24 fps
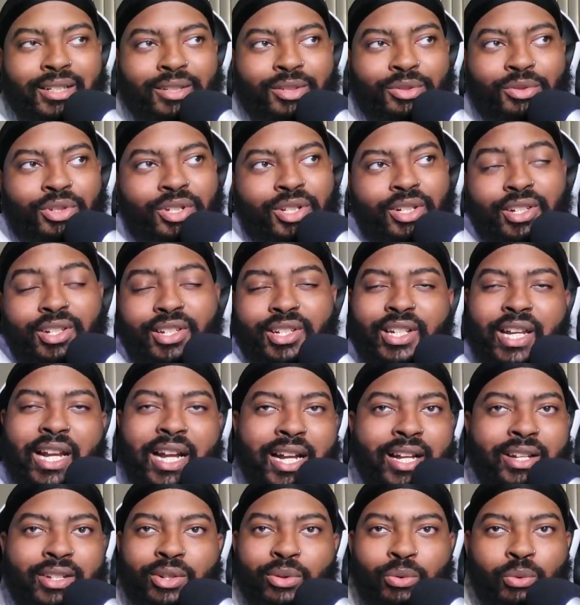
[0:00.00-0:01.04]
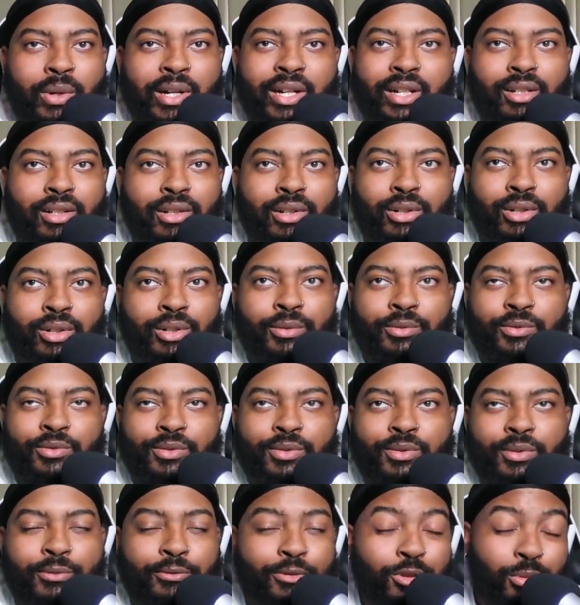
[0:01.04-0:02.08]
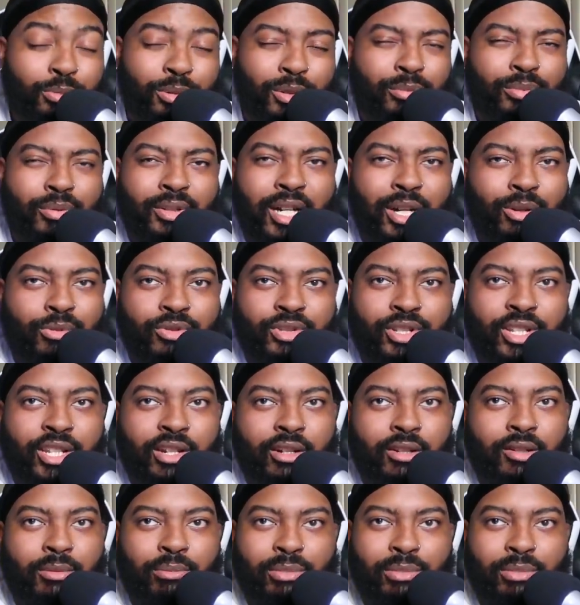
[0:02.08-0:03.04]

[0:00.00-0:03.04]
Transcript: you could have just had the regular few people that was there